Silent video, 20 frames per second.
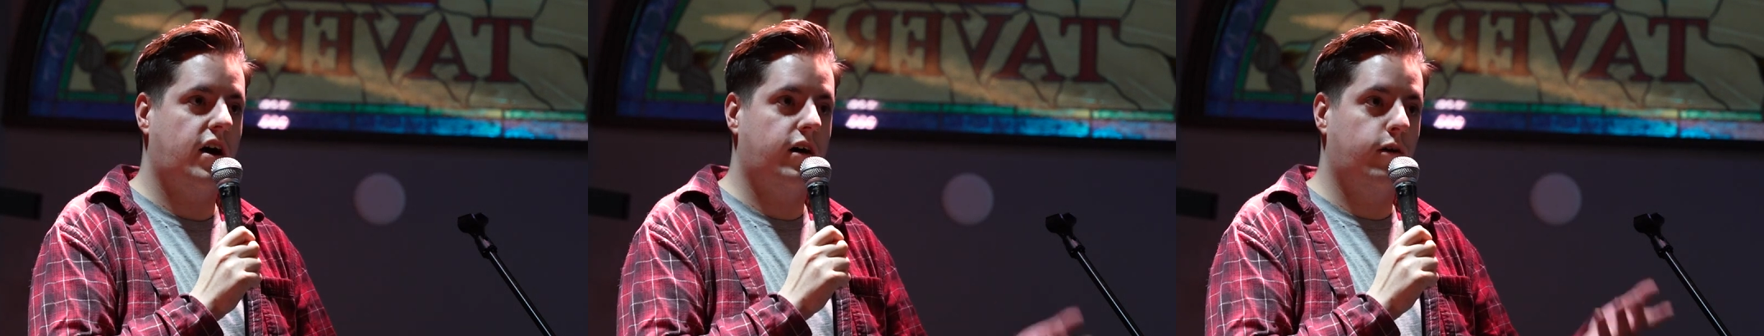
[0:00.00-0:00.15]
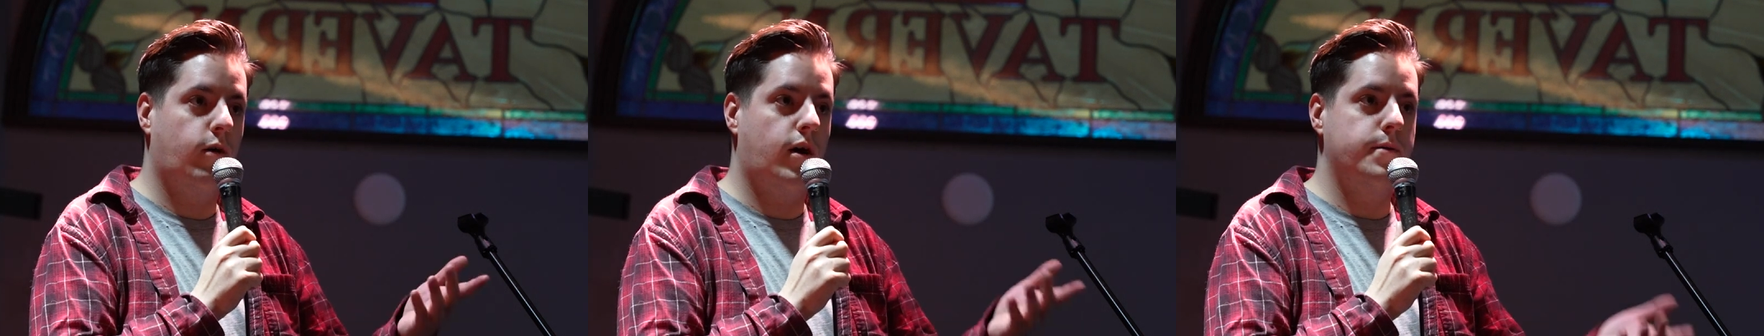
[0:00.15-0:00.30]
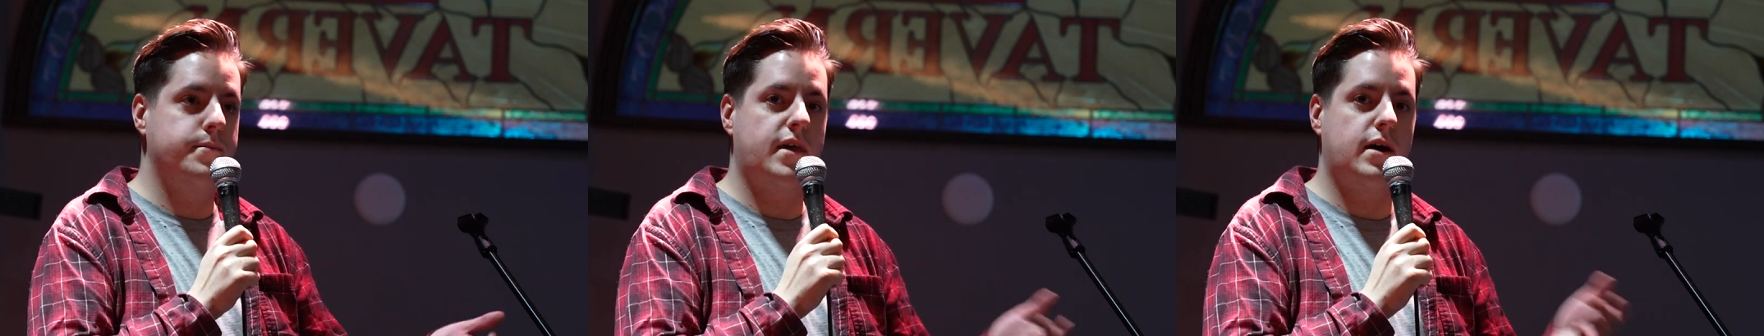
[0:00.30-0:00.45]

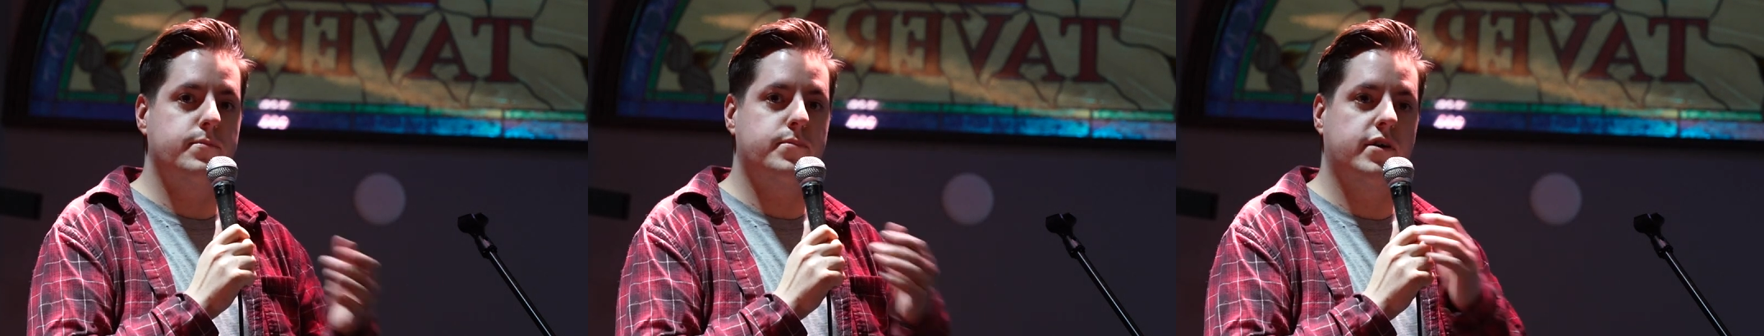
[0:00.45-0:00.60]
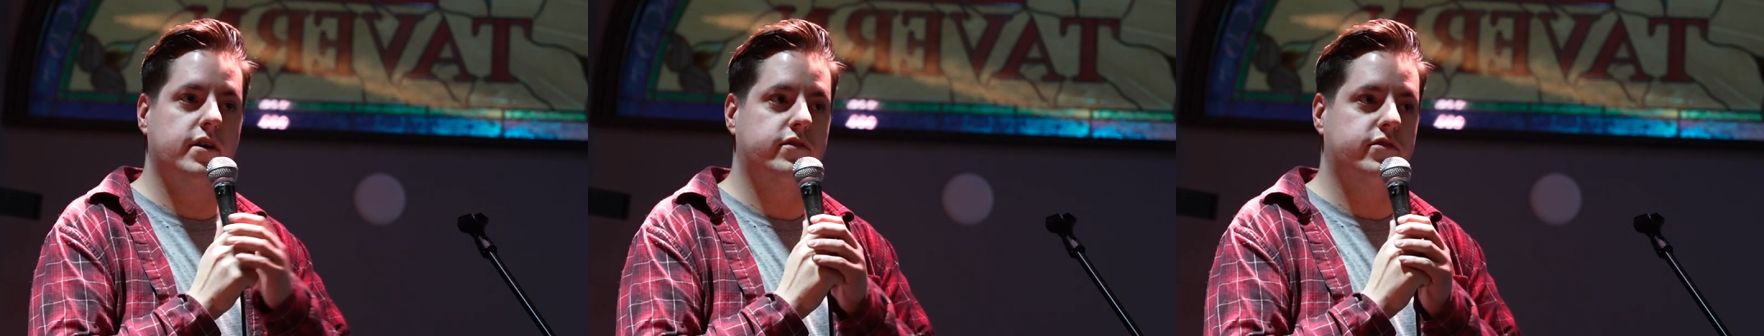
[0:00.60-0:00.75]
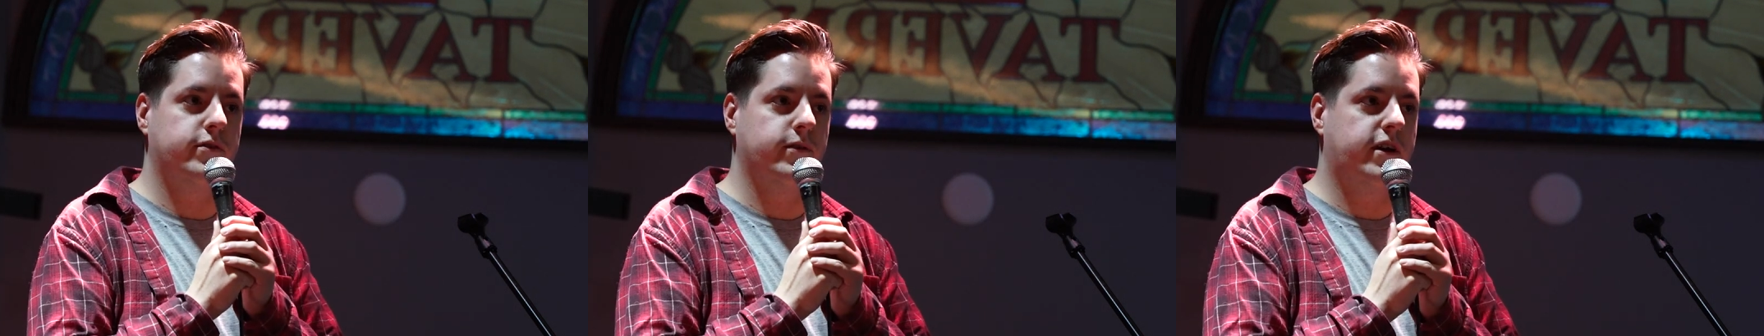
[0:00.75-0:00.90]
oh, I'm that
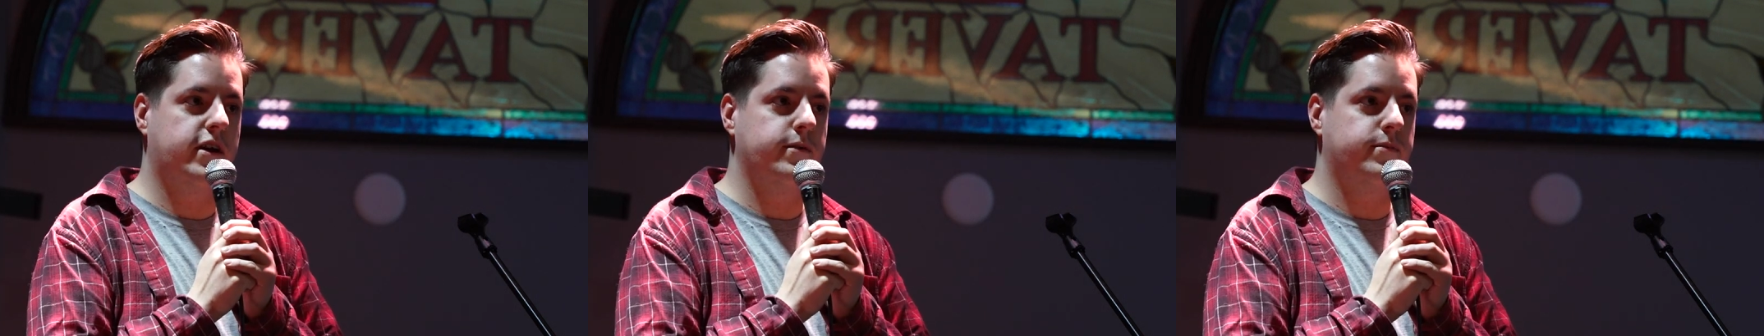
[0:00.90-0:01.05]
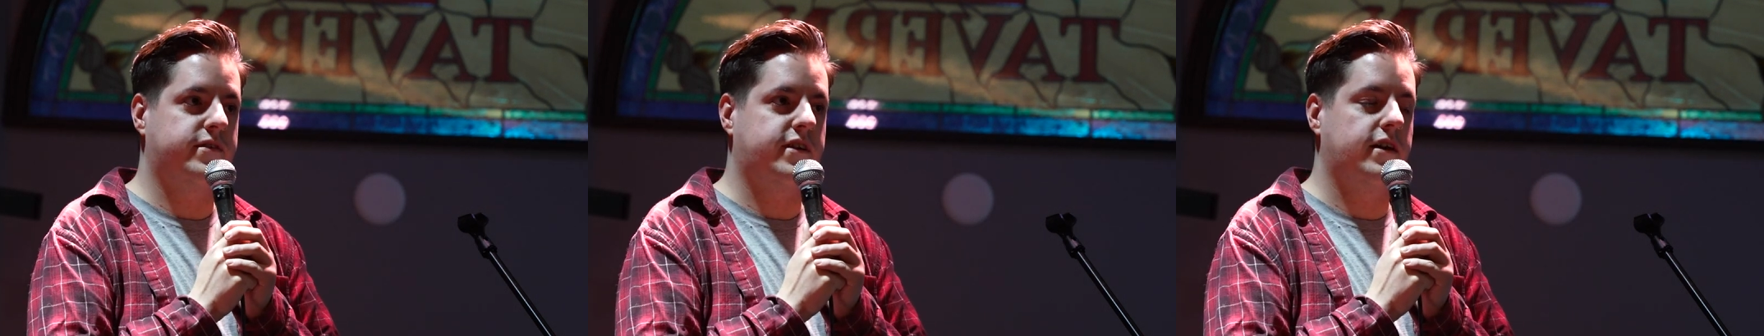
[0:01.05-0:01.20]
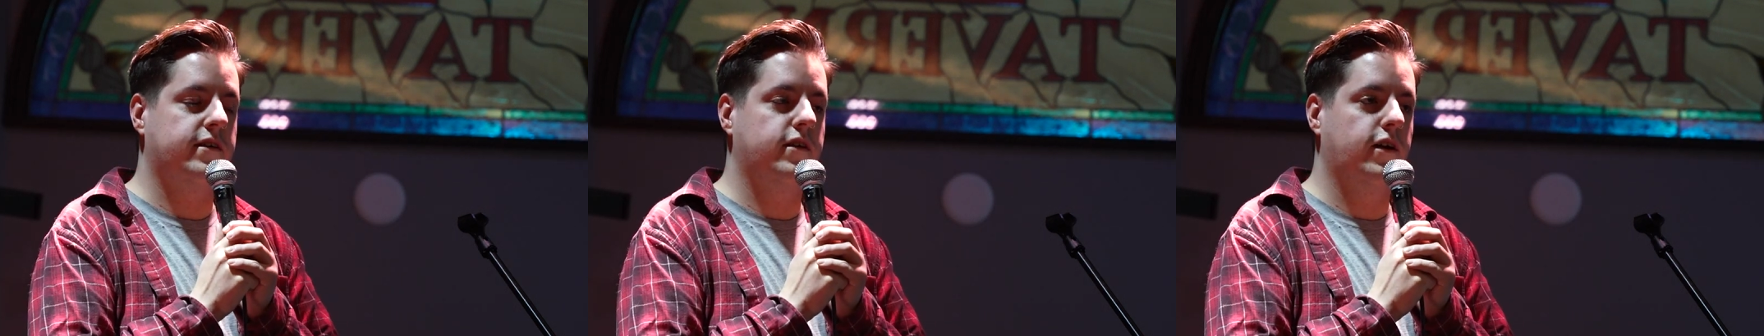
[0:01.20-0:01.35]
person who
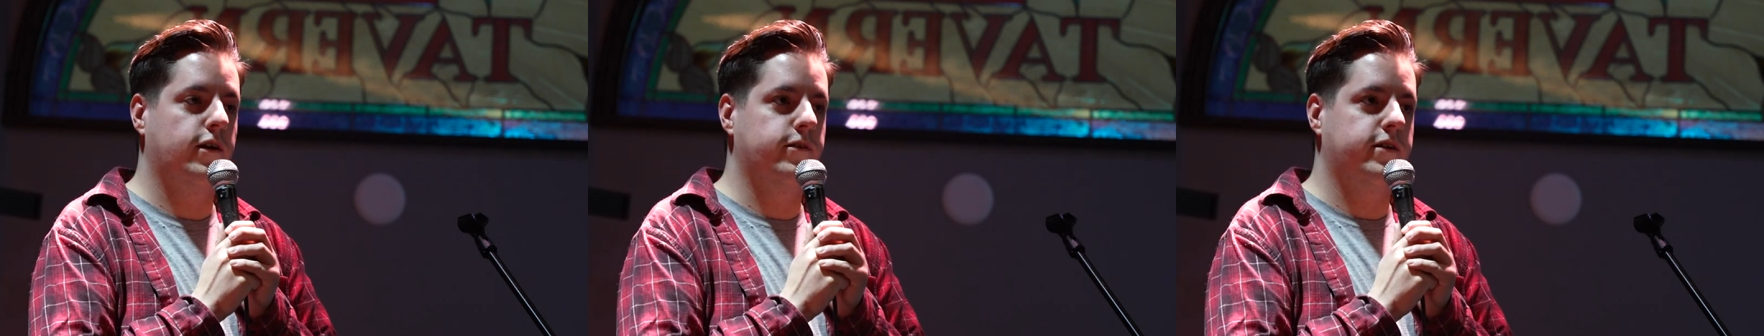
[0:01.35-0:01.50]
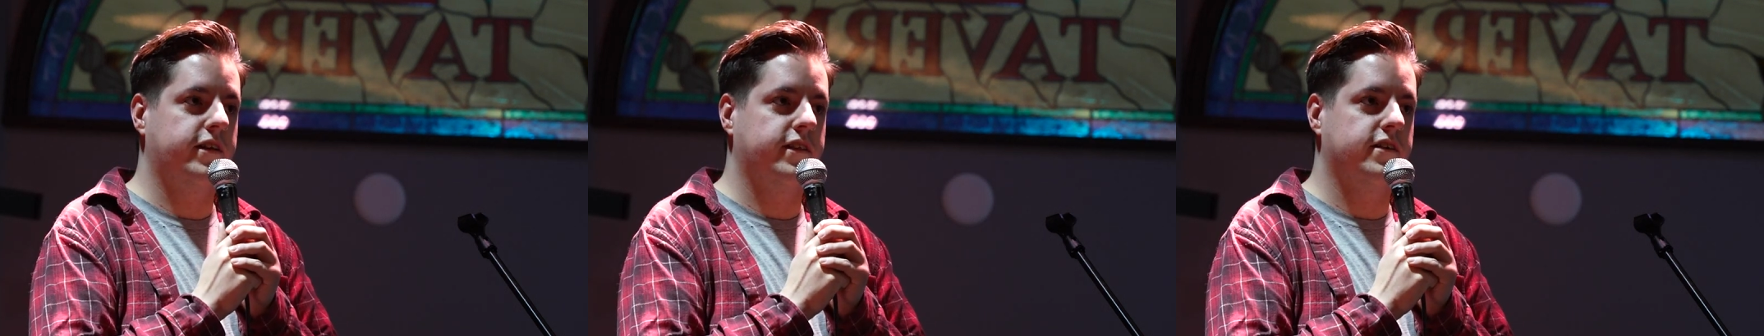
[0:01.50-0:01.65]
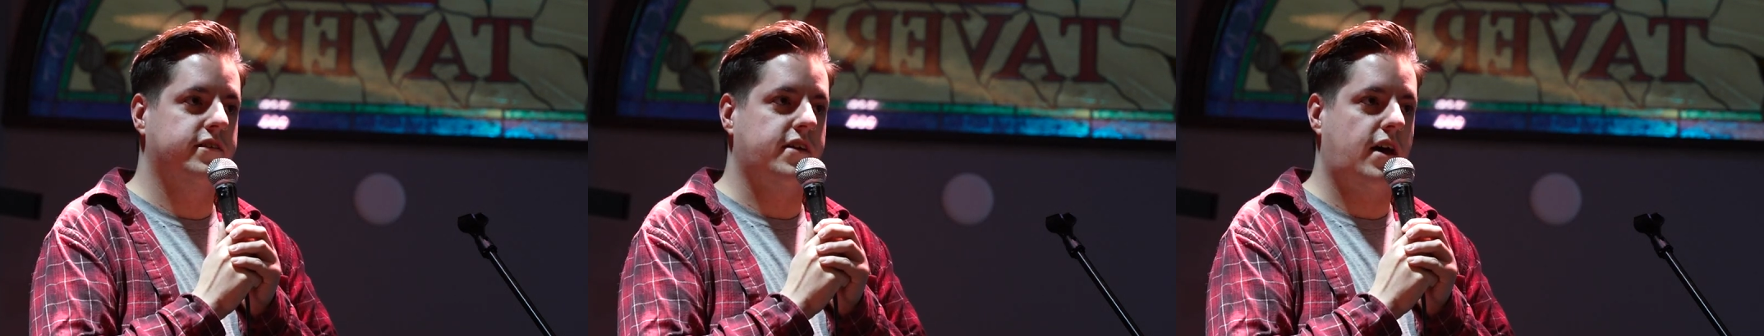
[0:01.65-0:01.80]
keeps
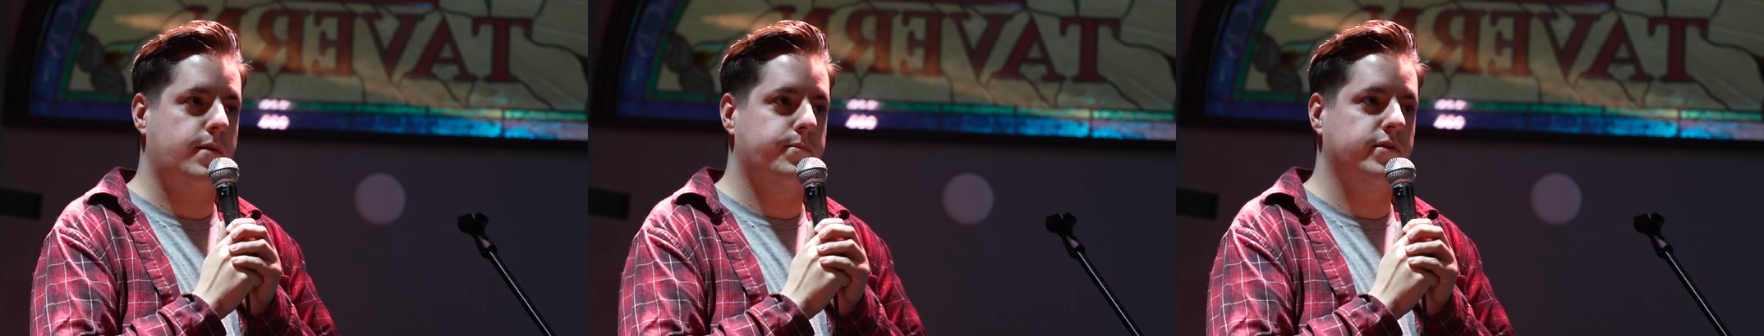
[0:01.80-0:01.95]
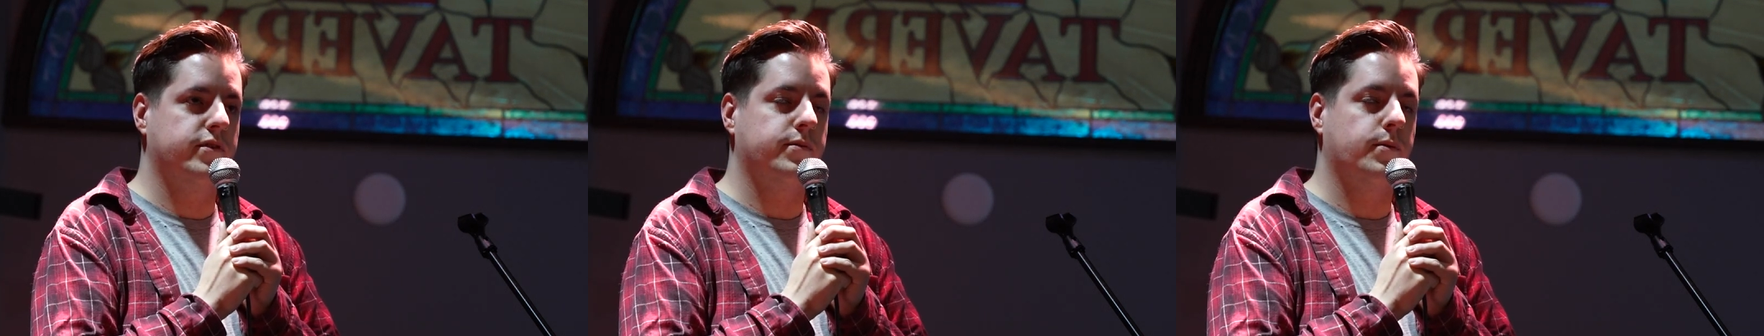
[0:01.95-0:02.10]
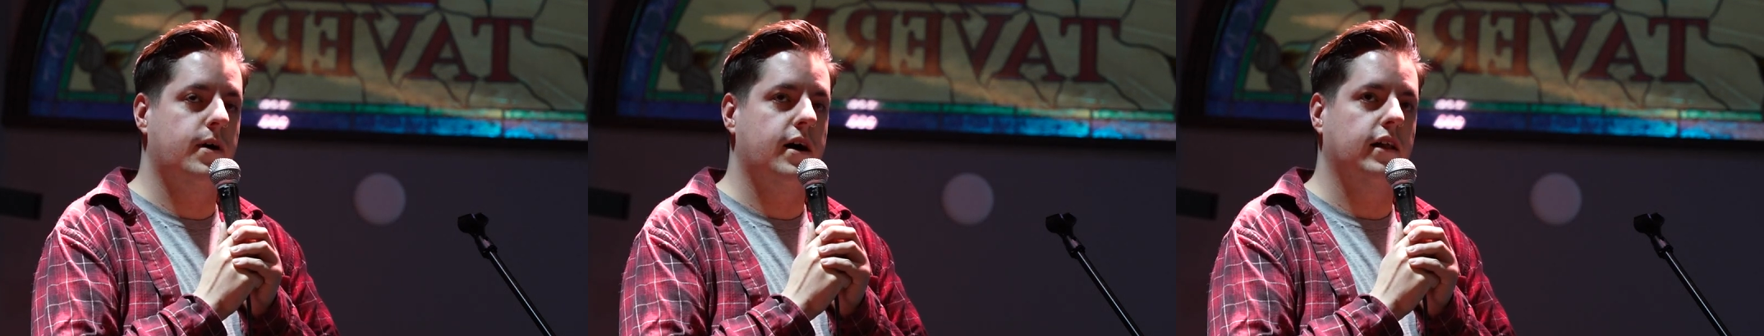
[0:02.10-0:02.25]
downloading this app
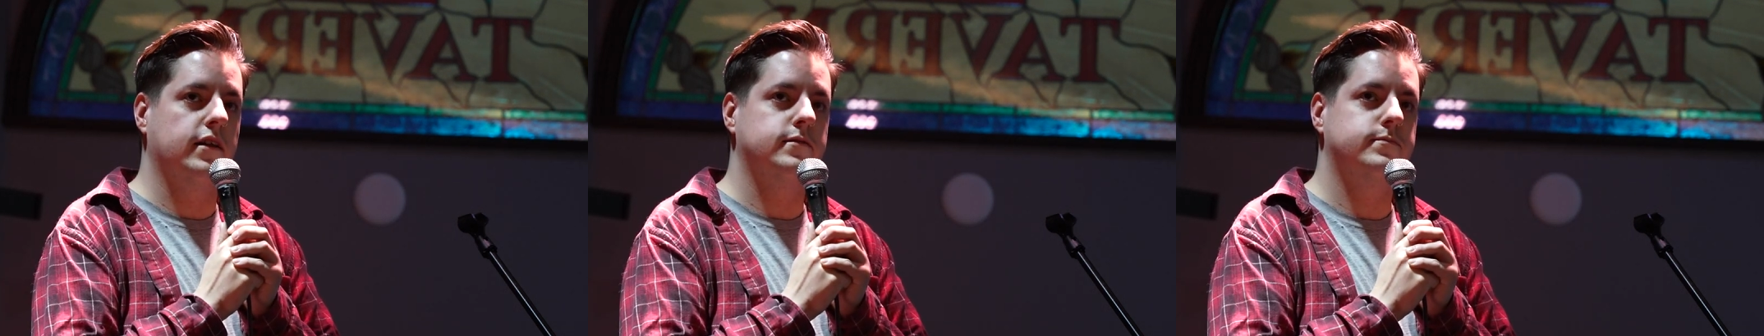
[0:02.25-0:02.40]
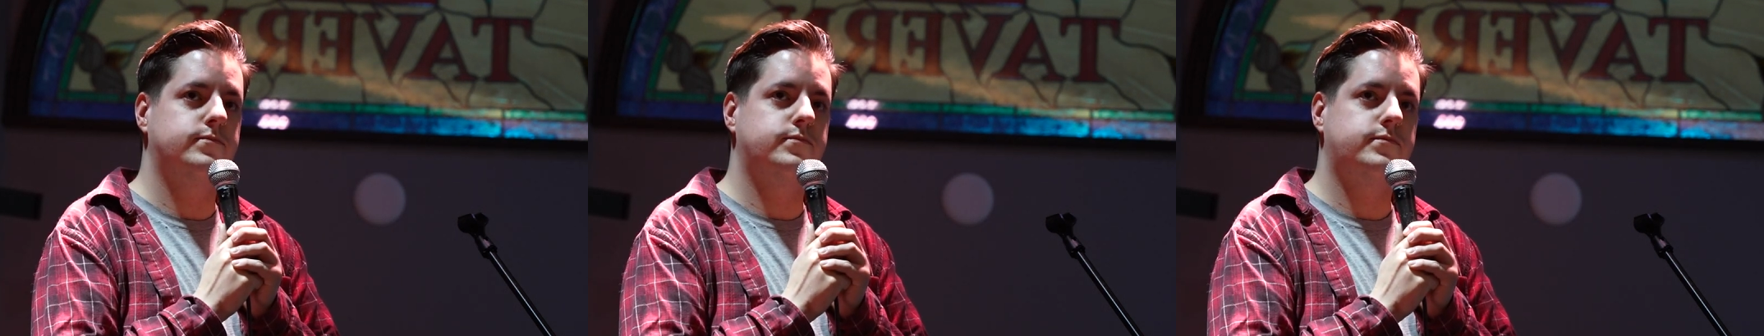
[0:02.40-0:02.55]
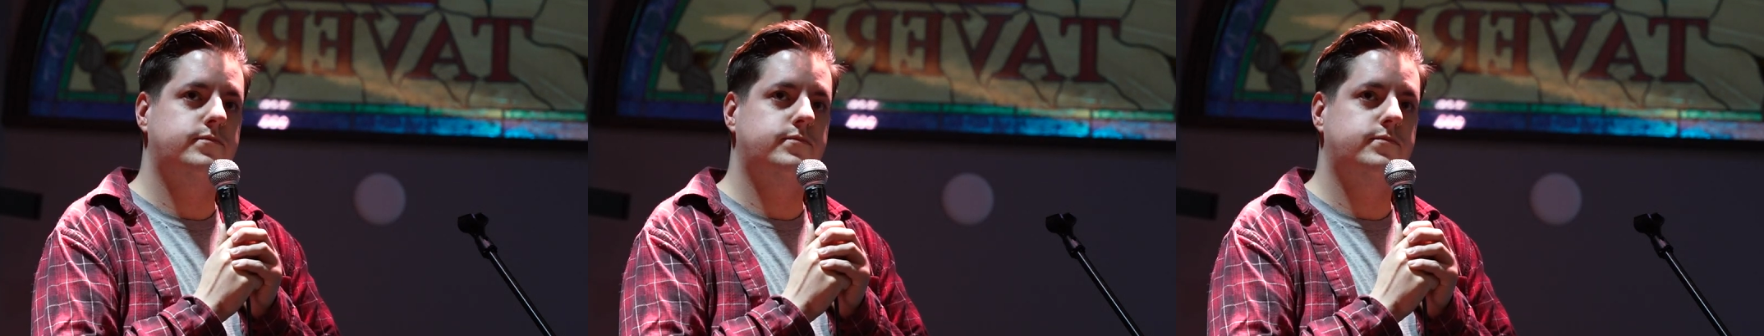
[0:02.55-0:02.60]
as well.